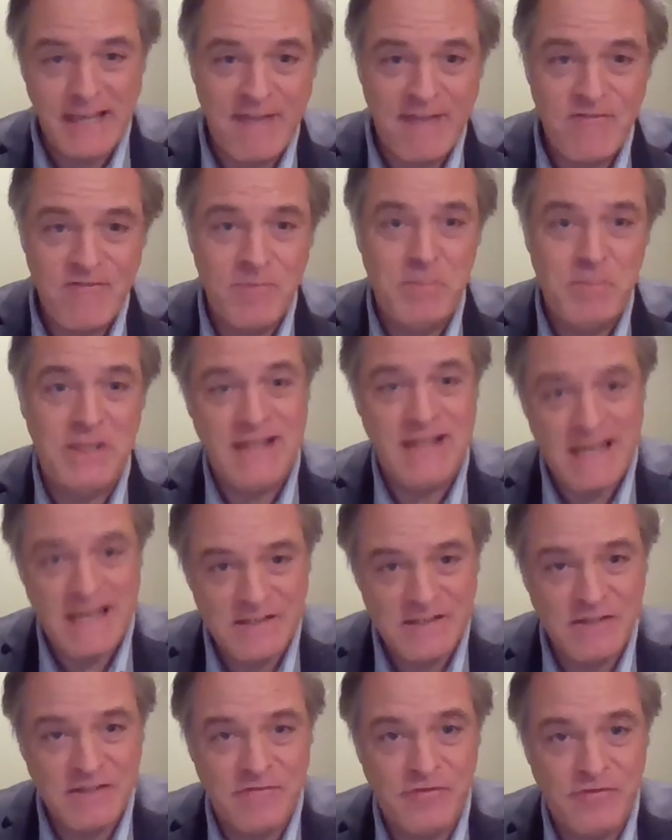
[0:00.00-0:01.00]
haven't been
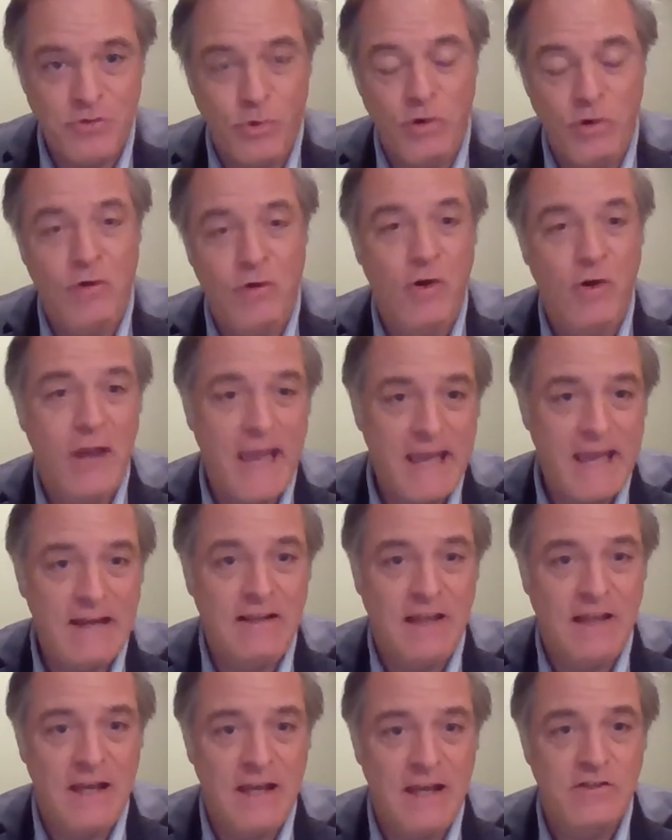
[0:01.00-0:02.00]
tested for or
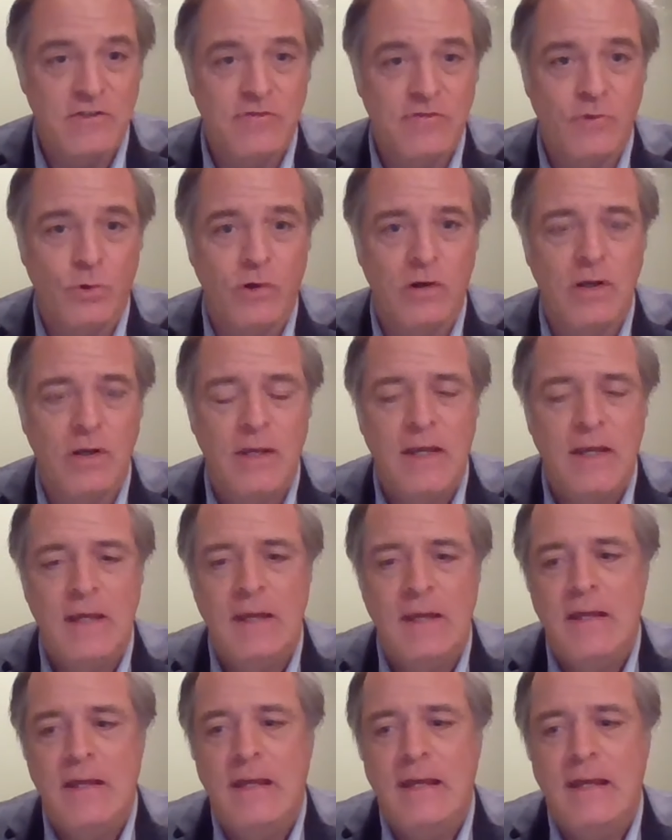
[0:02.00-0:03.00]
analyzed for.
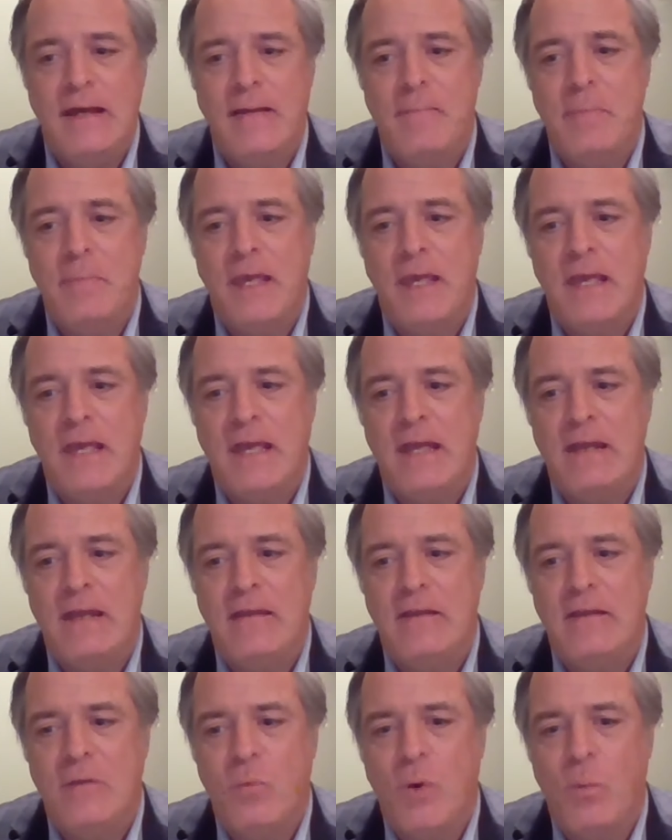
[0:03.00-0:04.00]
Um, and
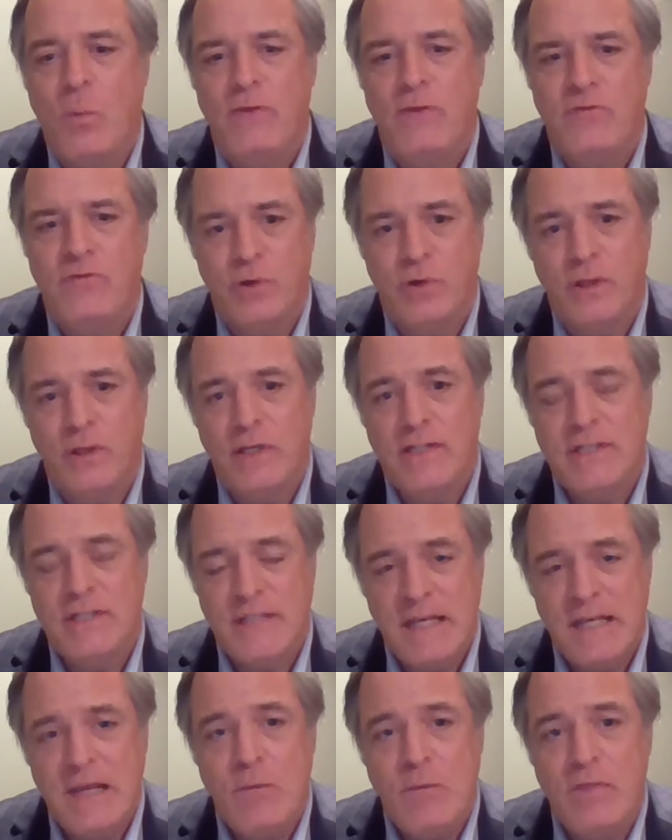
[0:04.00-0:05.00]
what we've really
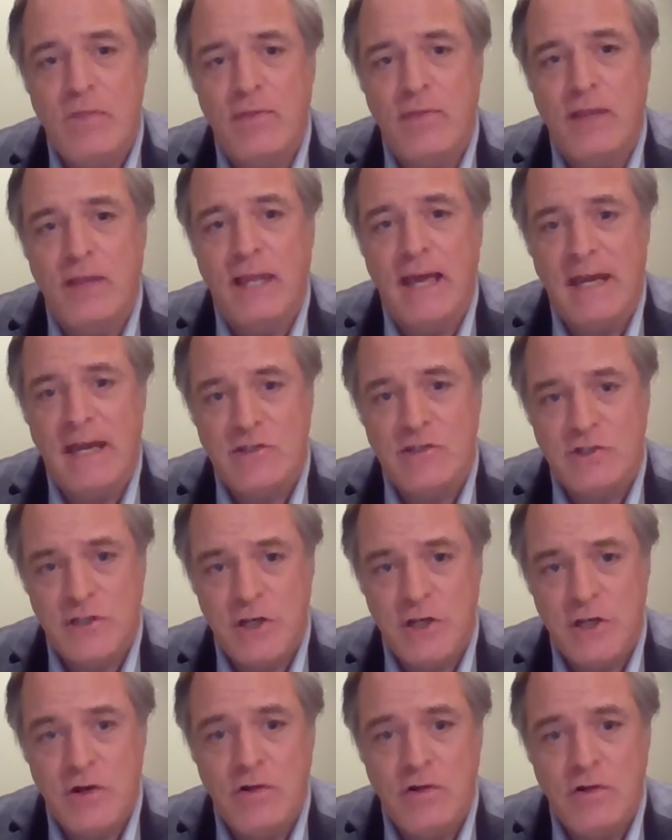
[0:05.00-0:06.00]
seen within the last
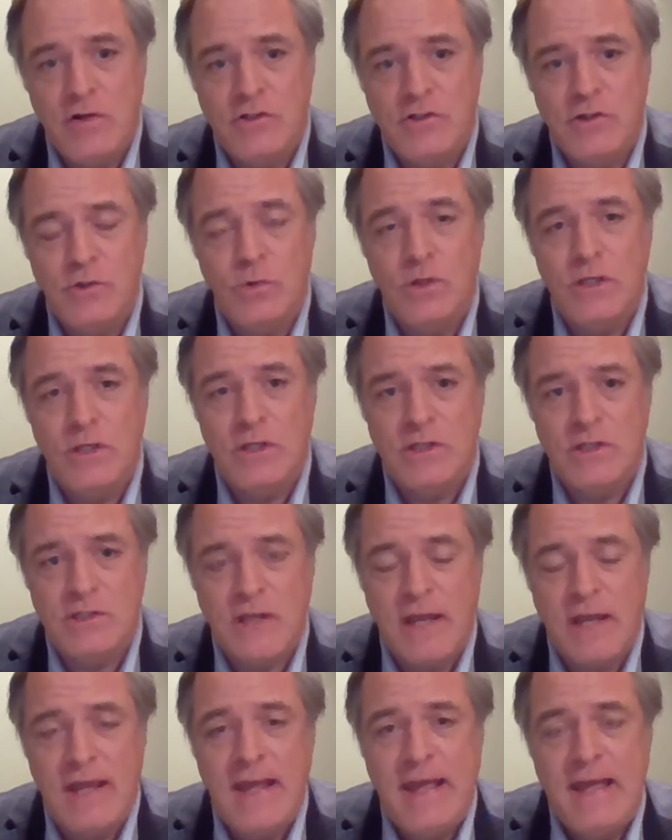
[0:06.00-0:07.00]
year or two is
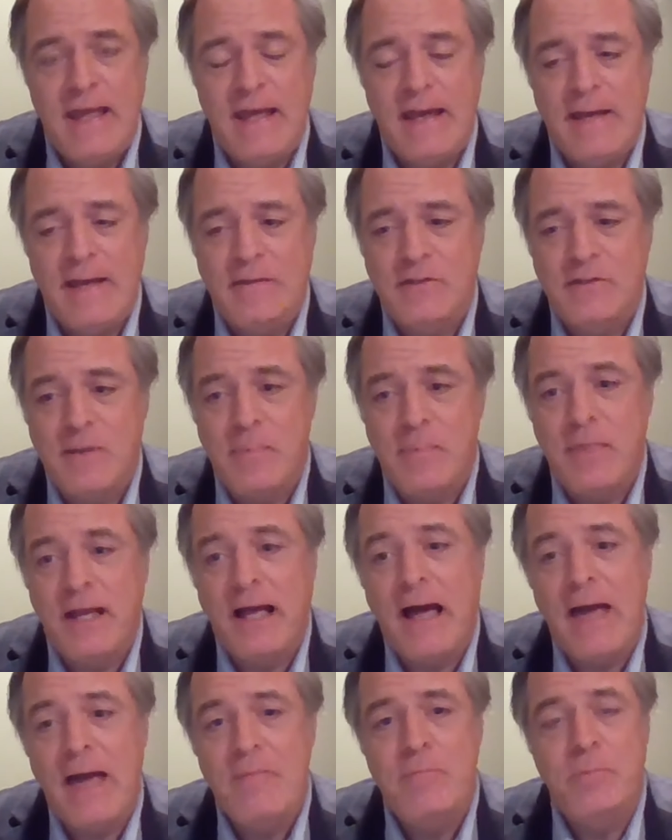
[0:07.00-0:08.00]
uh, something
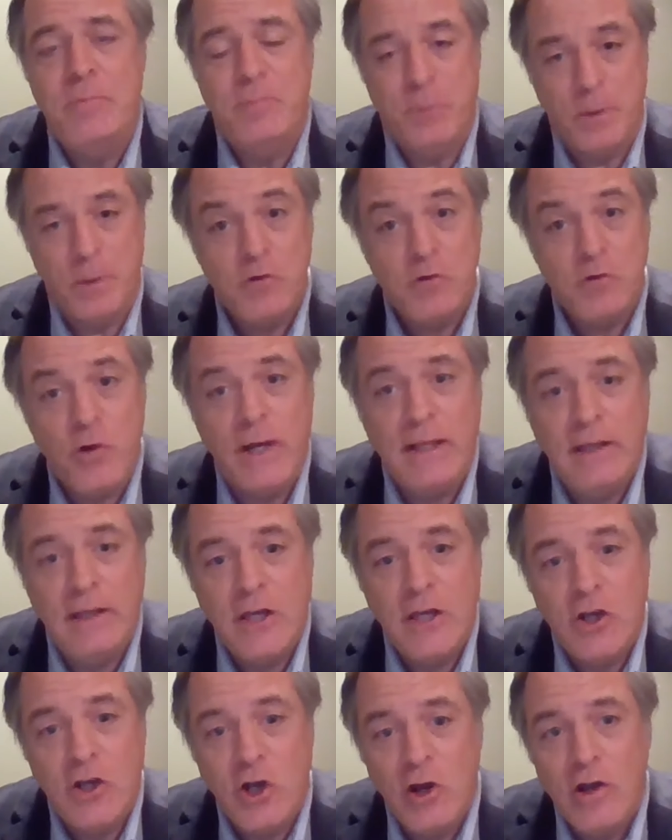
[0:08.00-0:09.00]
I've been greatly
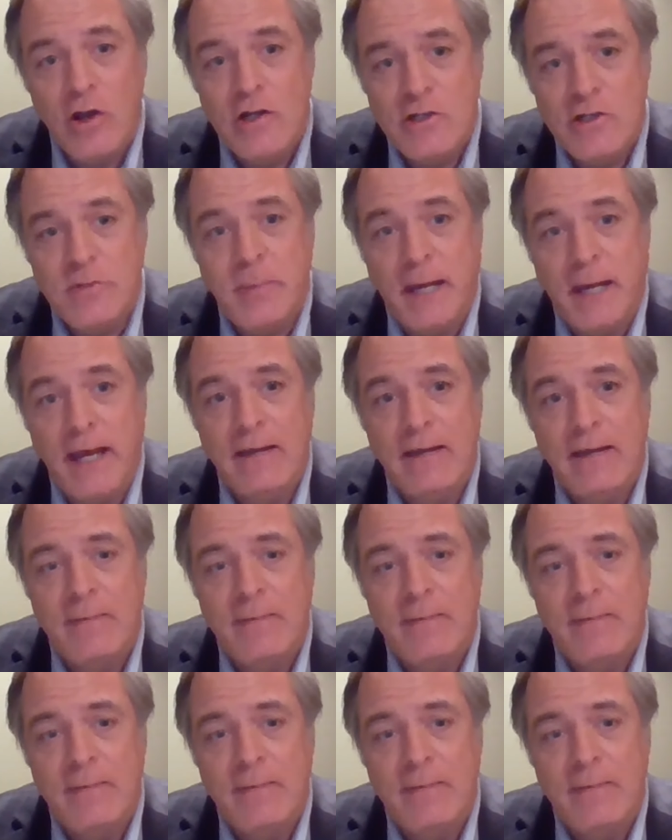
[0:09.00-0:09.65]
encouraged by.